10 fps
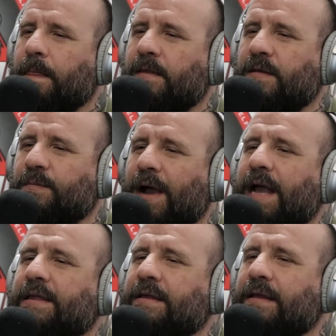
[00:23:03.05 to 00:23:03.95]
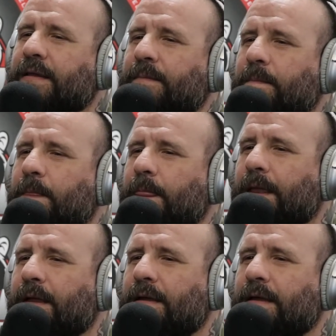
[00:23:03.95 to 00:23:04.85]
surprisingly,
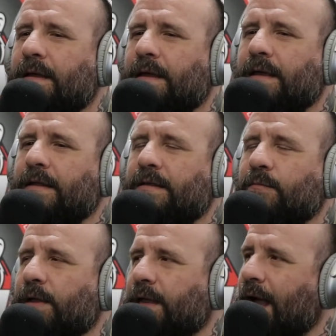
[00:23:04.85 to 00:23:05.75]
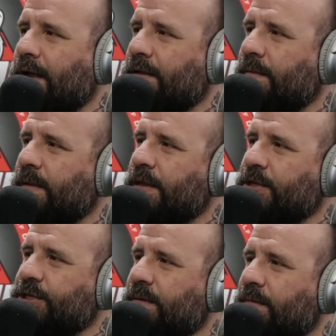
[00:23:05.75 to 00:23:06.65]
is when guys come into the
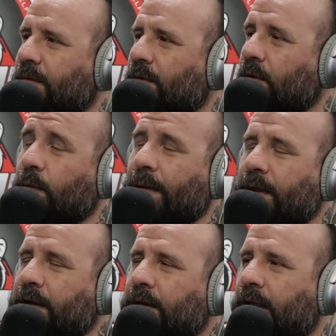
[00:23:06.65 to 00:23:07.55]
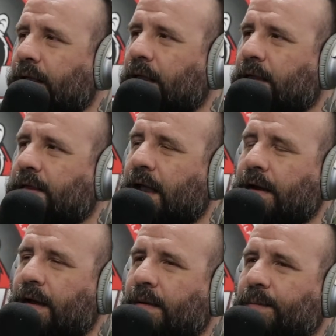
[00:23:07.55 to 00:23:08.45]
gym, or women, and they
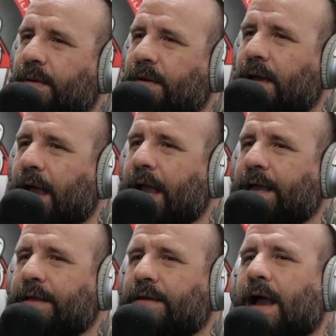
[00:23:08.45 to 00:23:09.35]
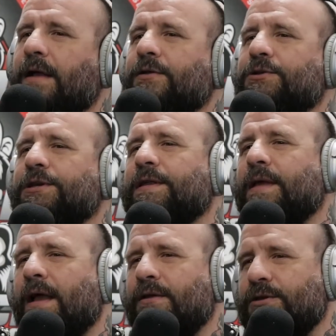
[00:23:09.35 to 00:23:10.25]
sign up, I'll
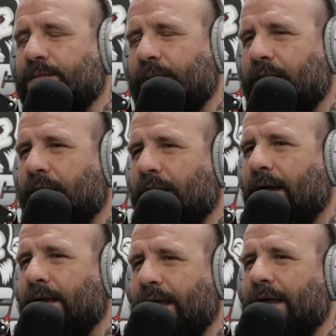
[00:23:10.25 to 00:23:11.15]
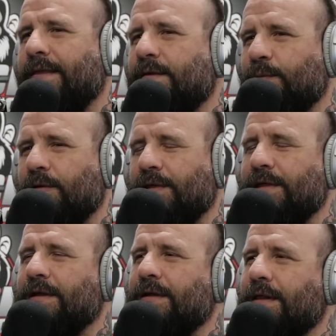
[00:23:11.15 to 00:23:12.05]
usually be like, all right, yeah, this person's
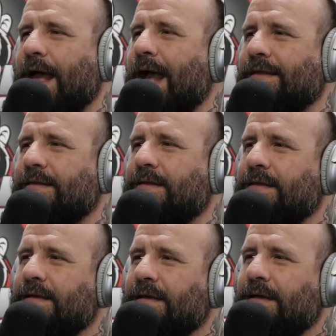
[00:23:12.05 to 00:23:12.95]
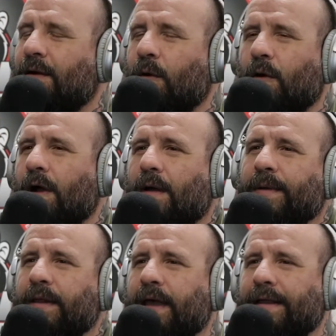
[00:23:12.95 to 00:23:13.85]
going to last. Or I'll
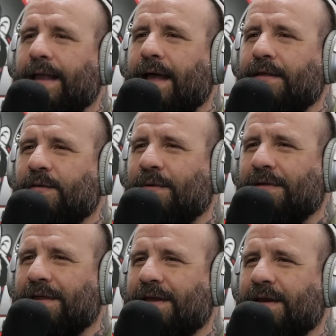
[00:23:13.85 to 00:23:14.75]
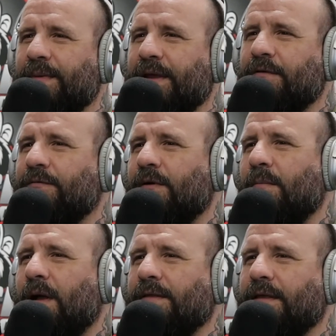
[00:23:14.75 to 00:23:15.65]
be like, nah, this person's going to be here for a
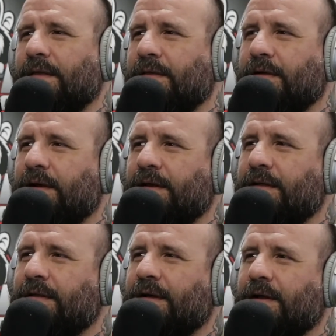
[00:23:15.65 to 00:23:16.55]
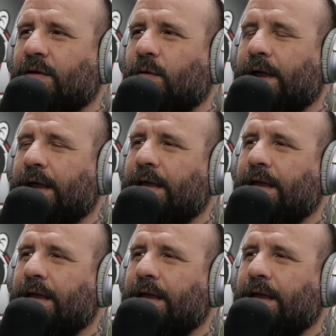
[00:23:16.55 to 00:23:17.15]
month, and then they're going to quit.